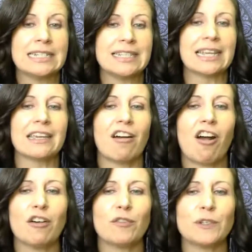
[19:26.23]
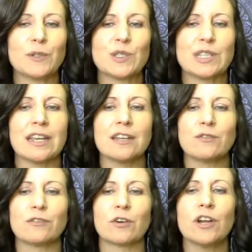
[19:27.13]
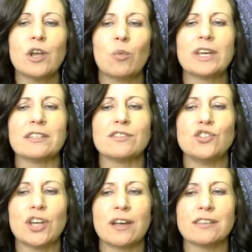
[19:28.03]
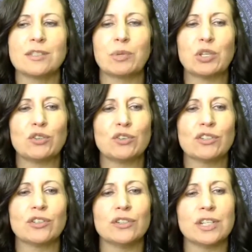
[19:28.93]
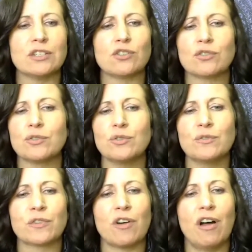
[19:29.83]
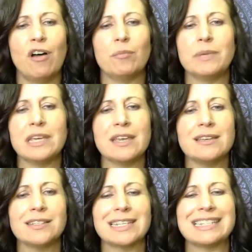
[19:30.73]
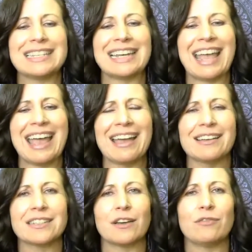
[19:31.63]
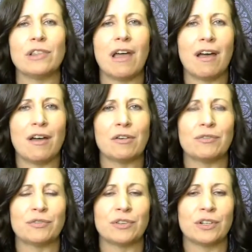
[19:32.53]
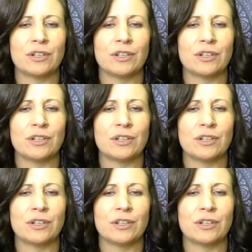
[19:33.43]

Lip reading: Taking a heartfelt stand for what is just, pure, good, and true for all beings is an act of love.